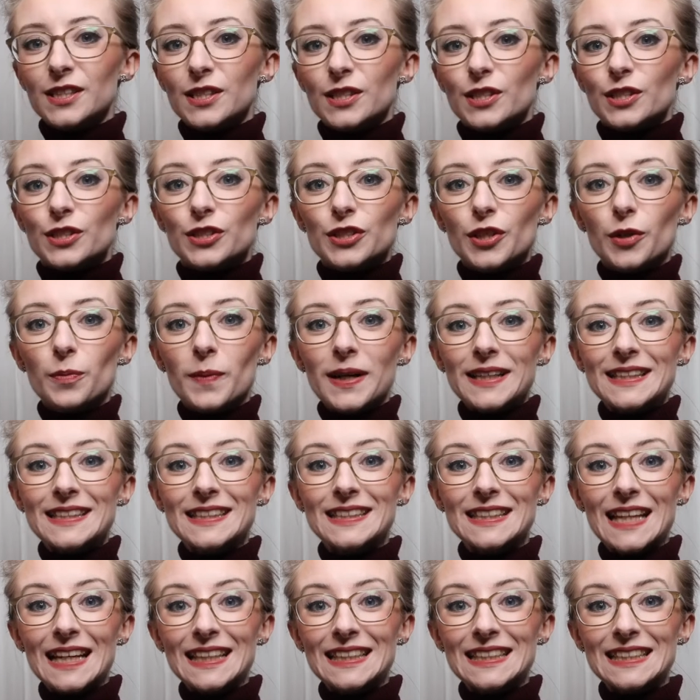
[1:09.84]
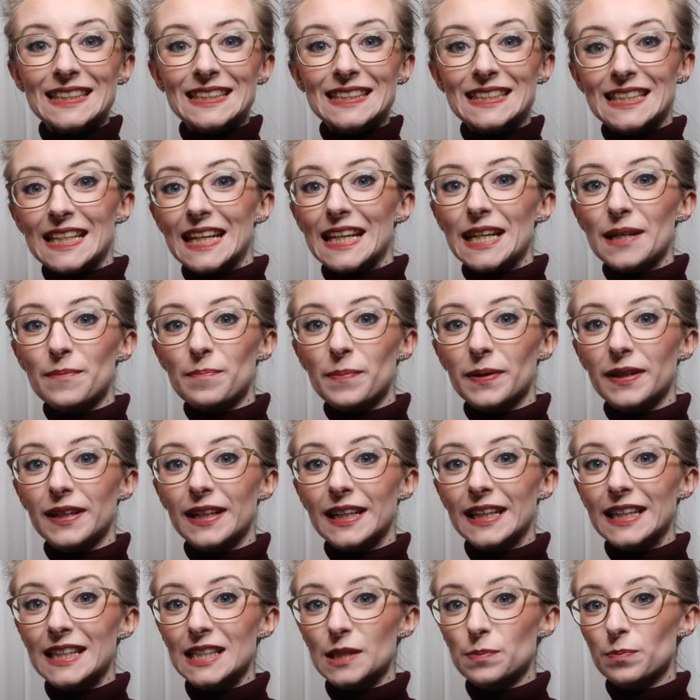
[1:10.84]
So my second tip
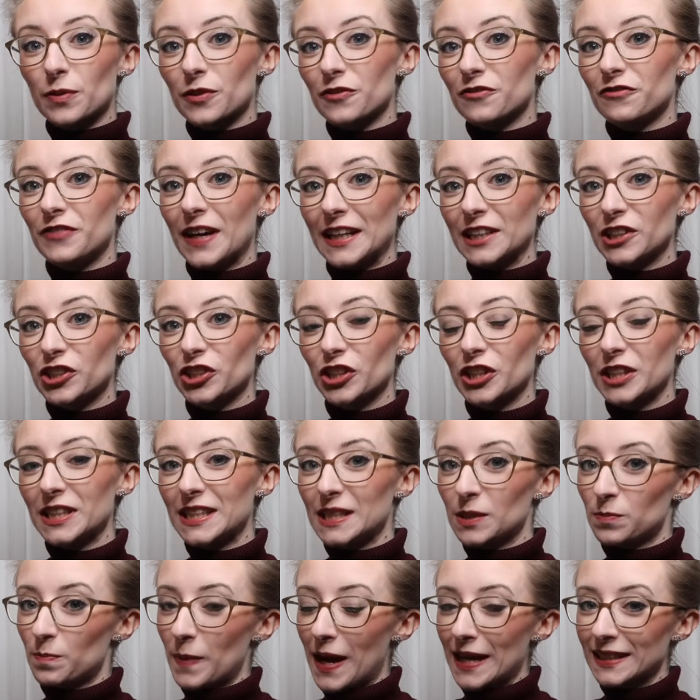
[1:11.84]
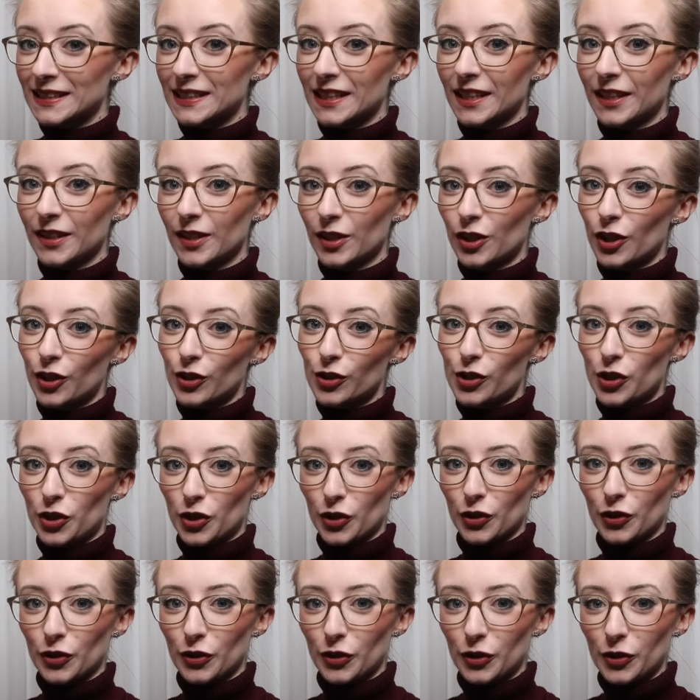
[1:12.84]
is prevention is better than
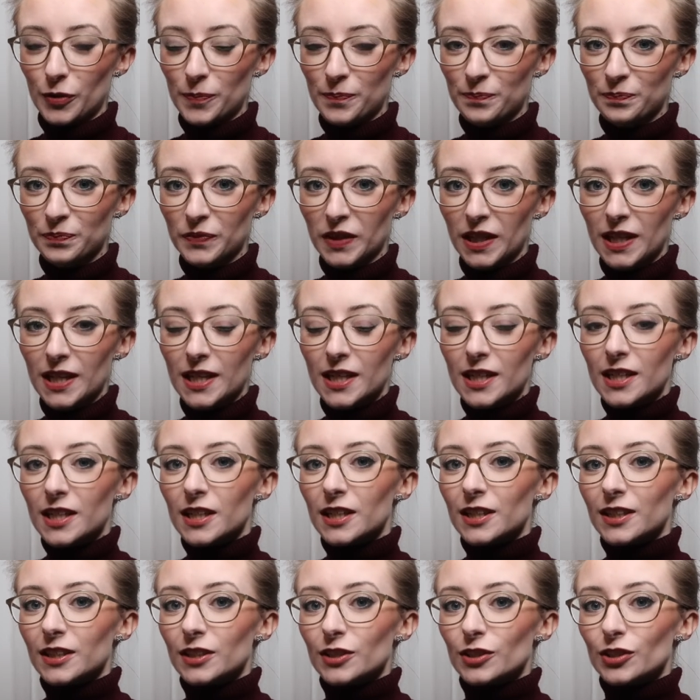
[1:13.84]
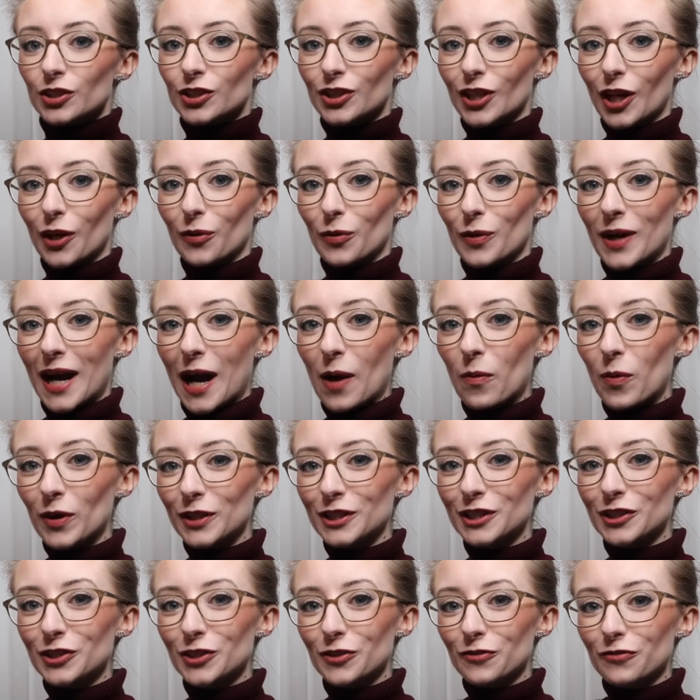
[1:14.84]
cure. So I want
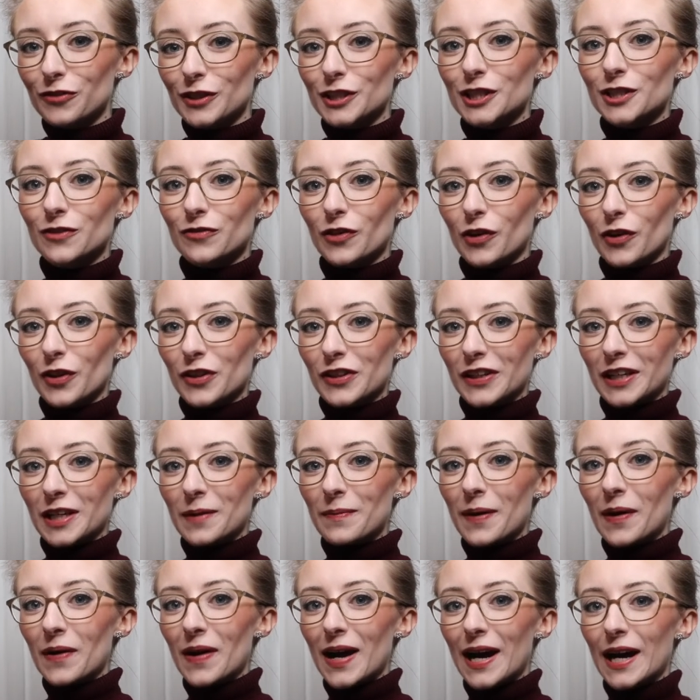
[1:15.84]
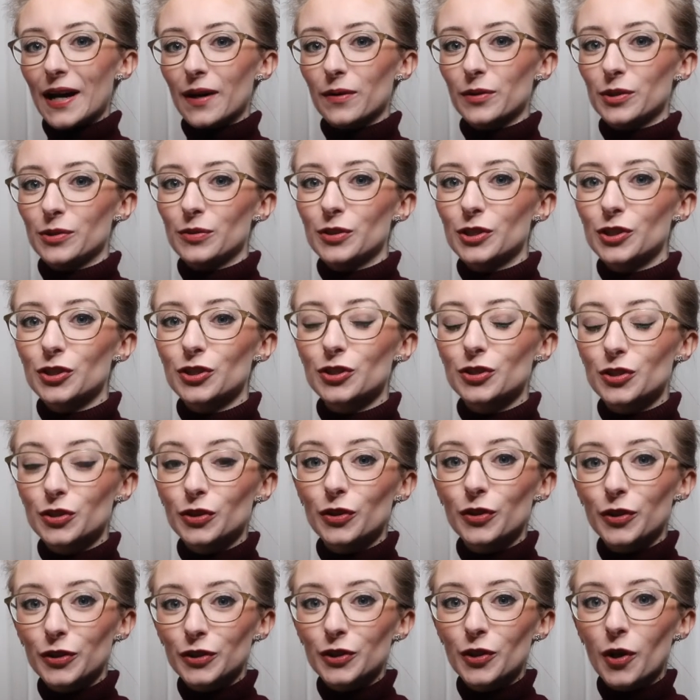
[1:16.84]
you to first of all think about how you
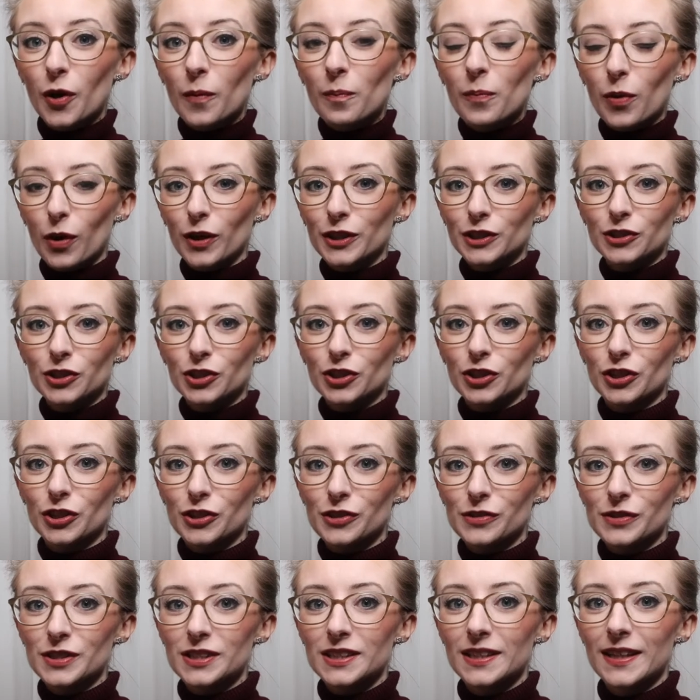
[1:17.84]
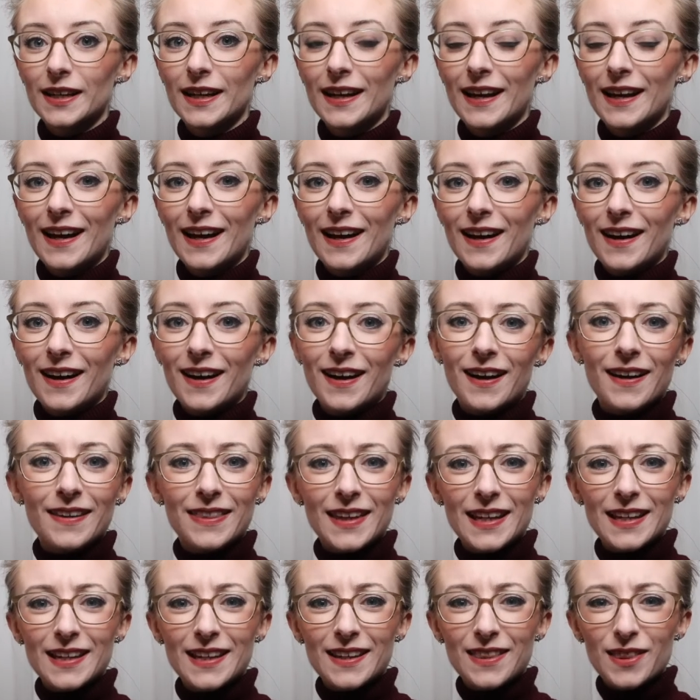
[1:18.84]
store your pointe shoes. Are
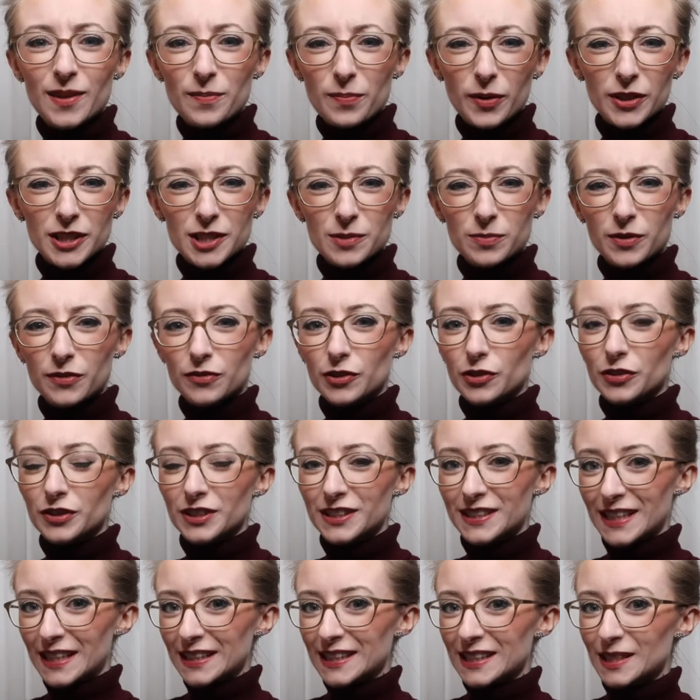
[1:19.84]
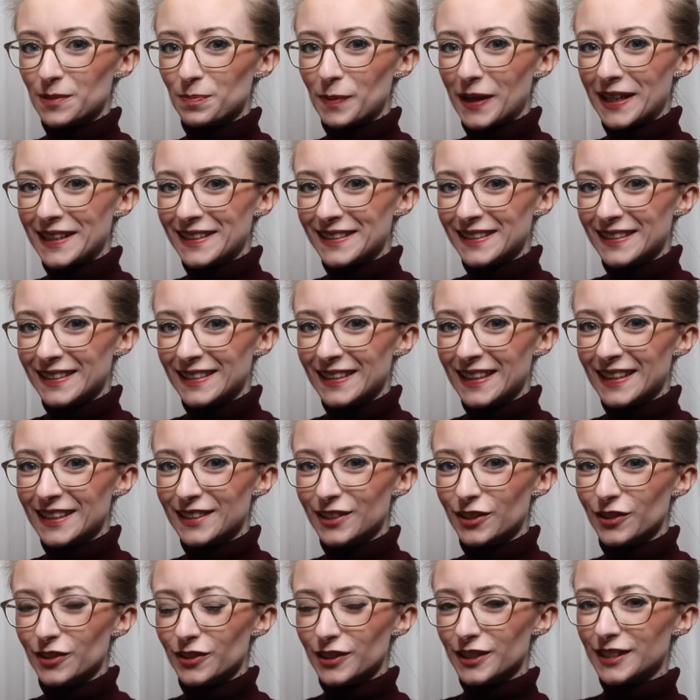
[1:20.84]
they in the bottom of your dance bag next
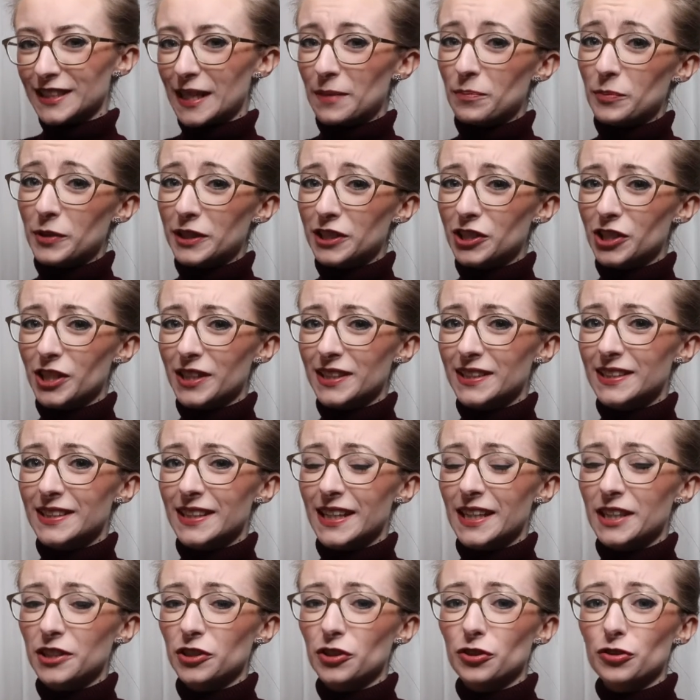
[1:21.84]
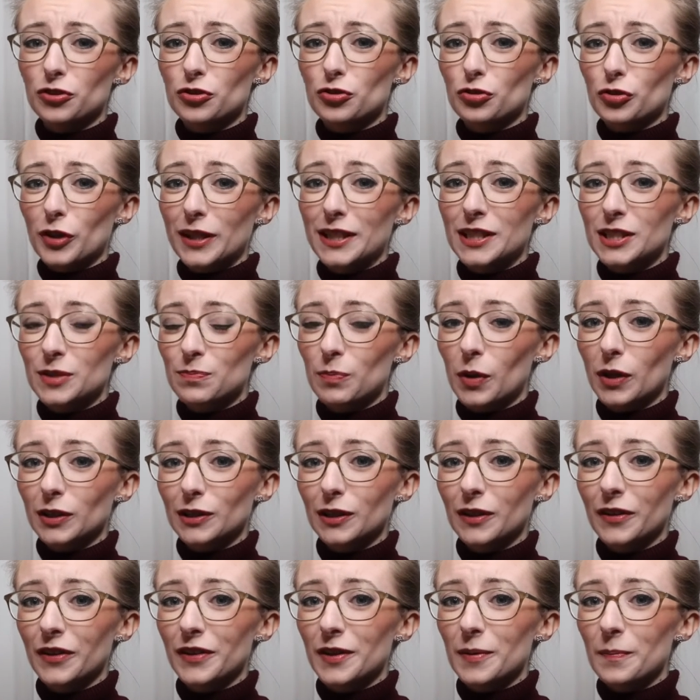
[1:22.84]
to your sandwiches and your drinks
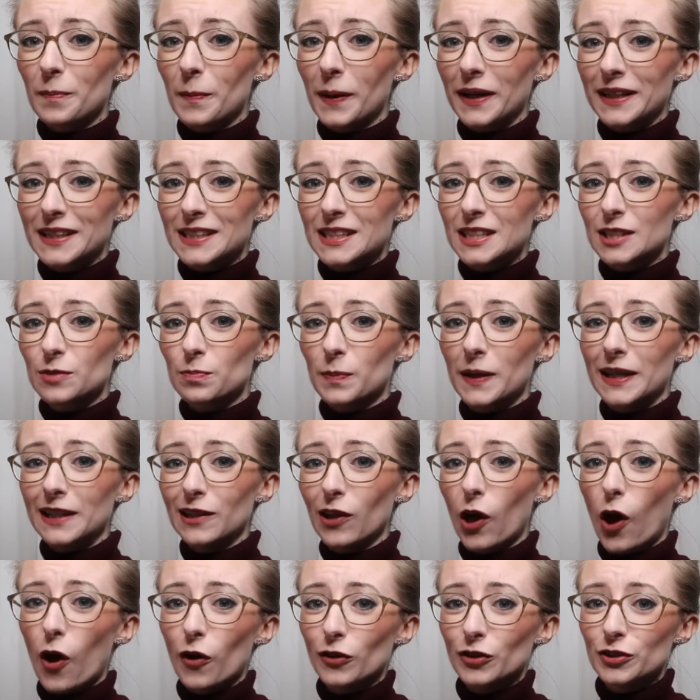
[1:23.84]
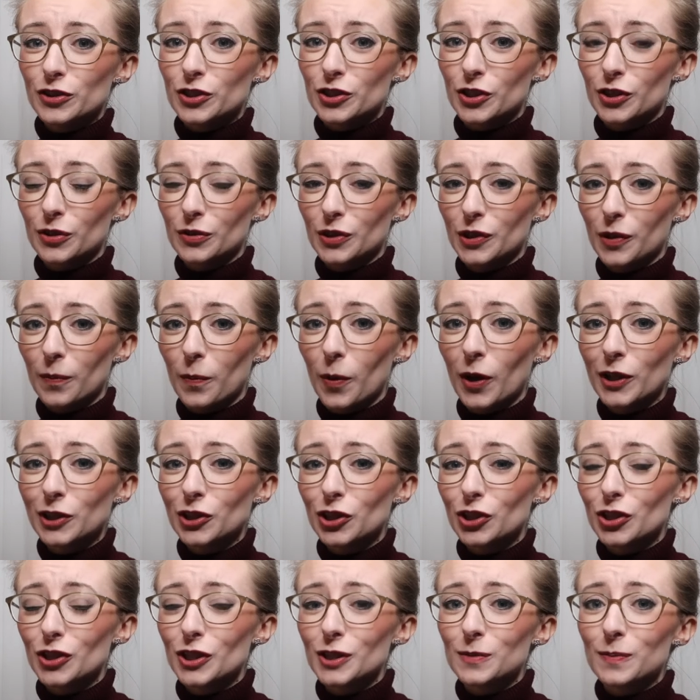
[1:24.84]
bottle that might spill onto your pointe
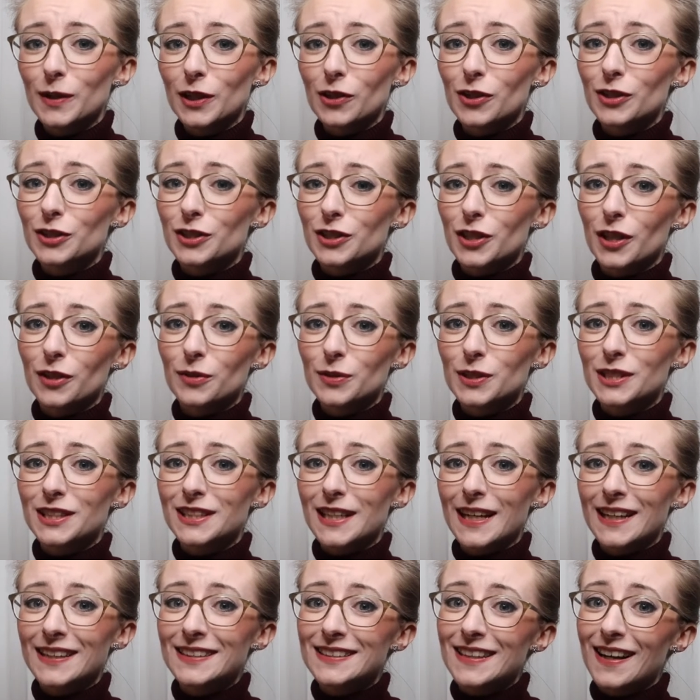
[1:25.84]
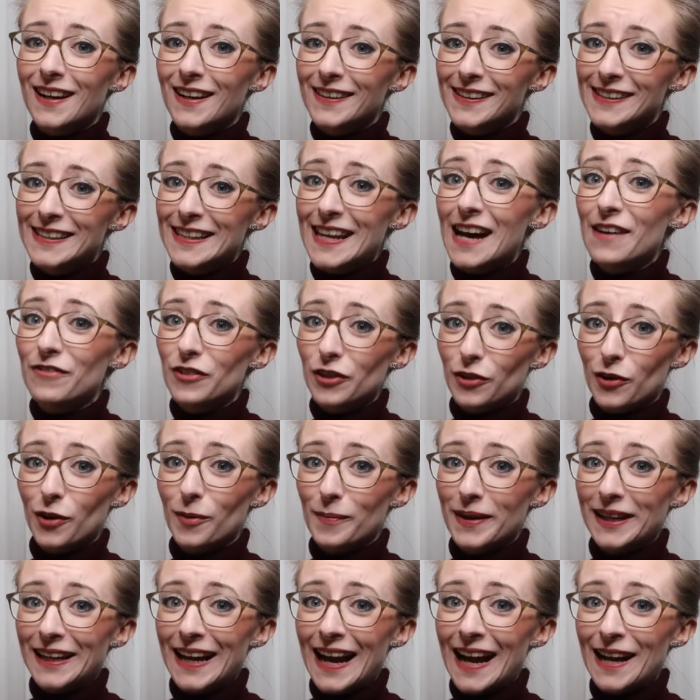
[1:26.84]
shoes, because those stains are never
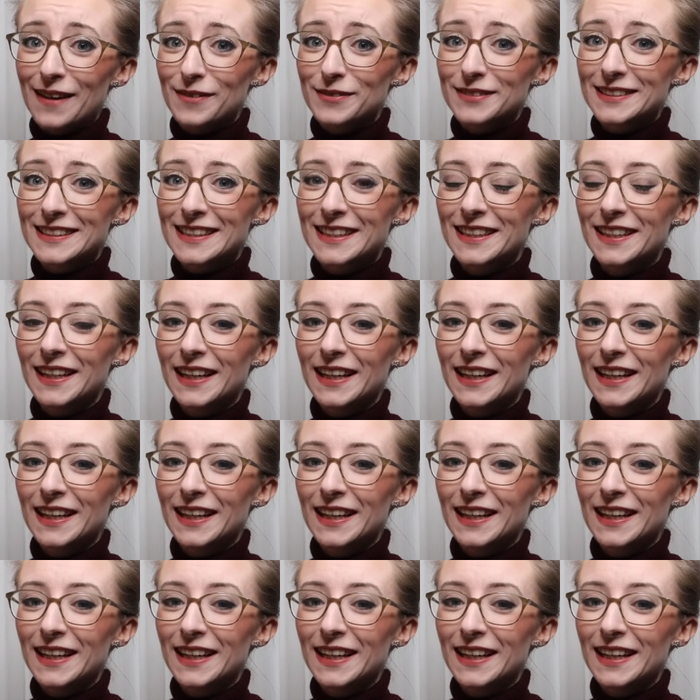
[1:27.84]
coming out?